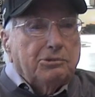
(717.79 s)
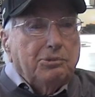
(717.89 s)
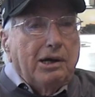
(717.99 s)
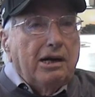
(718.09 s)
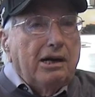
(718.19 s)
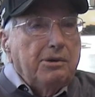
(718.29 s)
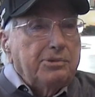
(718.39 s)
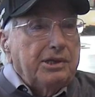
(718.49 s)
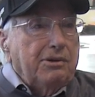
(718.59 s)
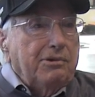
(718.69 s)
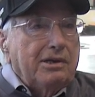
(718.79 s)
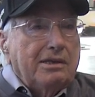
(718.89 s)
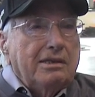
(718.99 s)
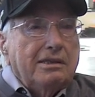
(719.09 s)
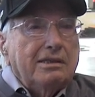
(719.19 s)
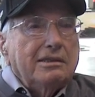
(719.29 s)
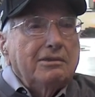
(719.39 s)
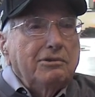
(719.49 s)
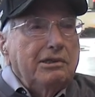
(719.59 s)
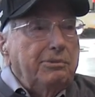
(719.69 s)
small arms that were uh,
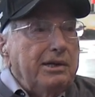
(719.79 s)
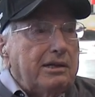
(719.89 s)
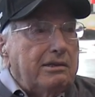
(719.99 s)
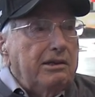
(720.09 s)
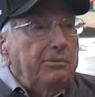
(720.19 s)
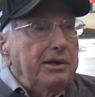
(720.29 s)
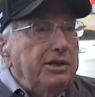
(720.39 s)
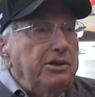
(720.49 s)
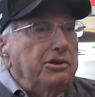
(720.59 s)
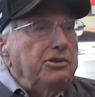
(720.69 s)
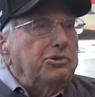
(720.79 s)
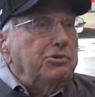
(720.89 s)
would have been could have been used